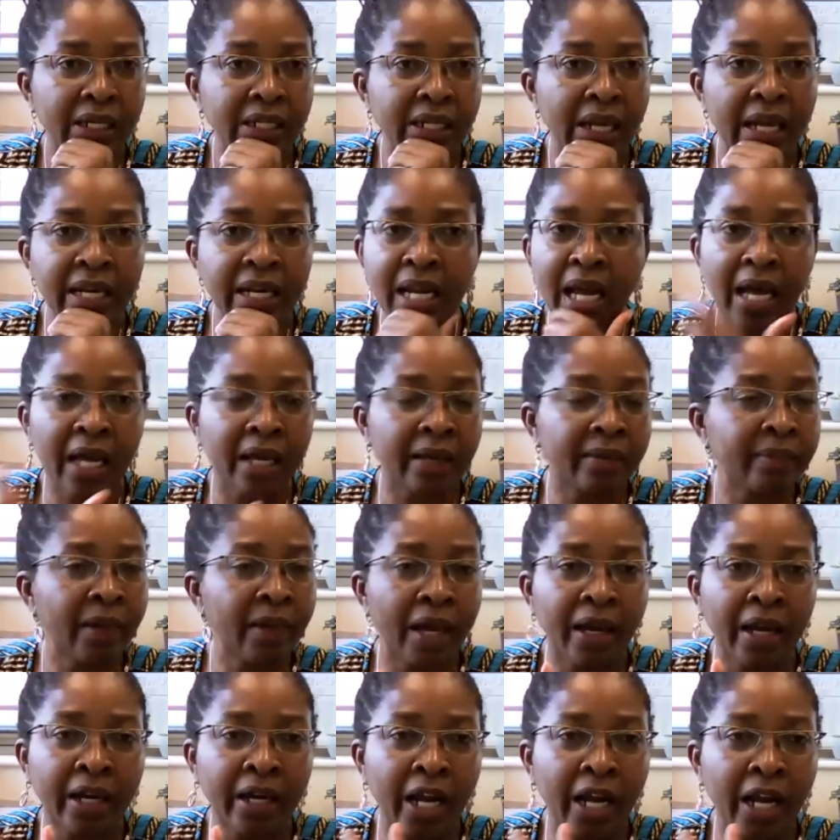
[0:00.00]

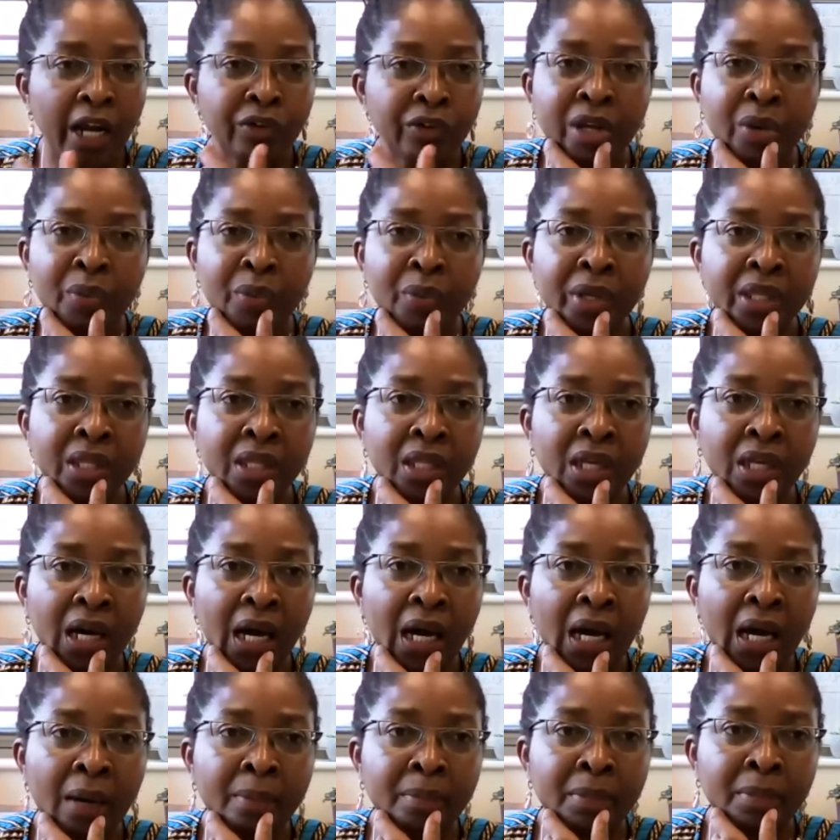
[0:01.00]
I agree with
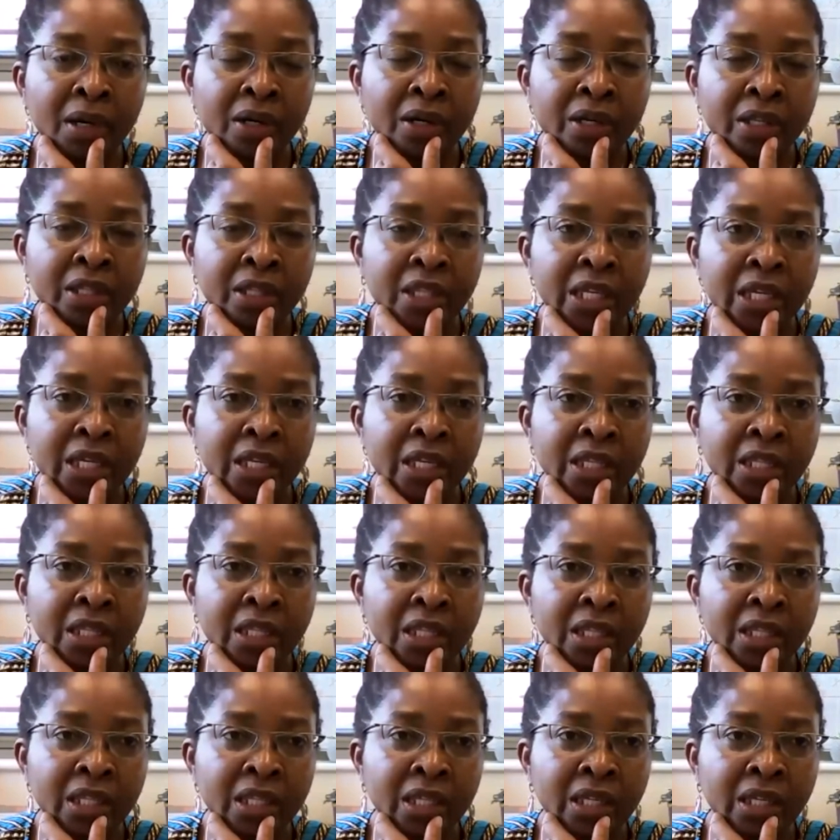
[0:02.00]

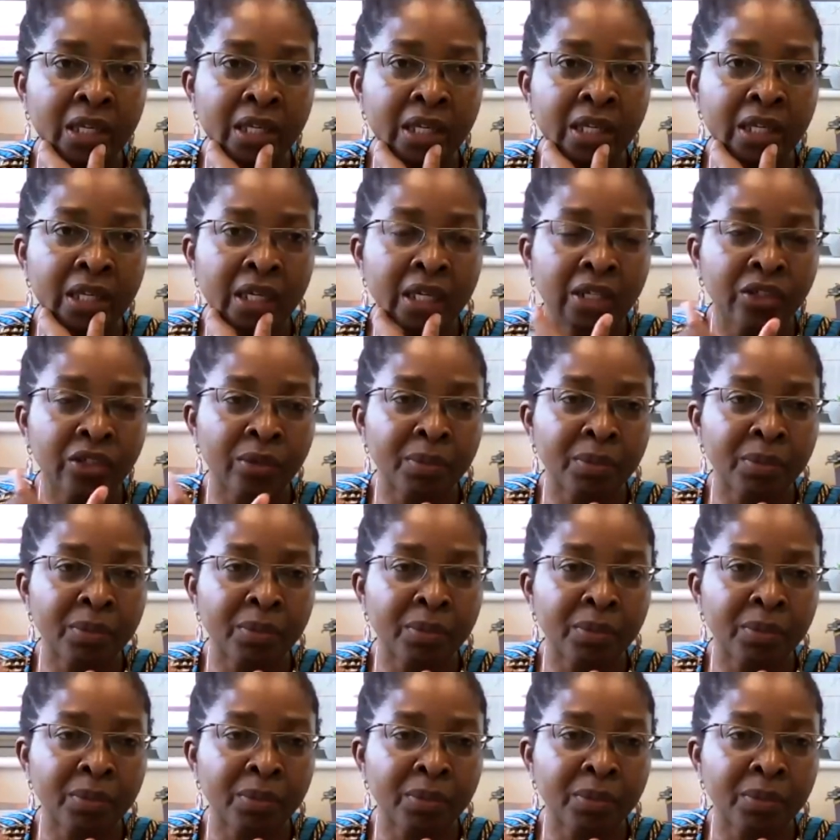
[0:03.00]
in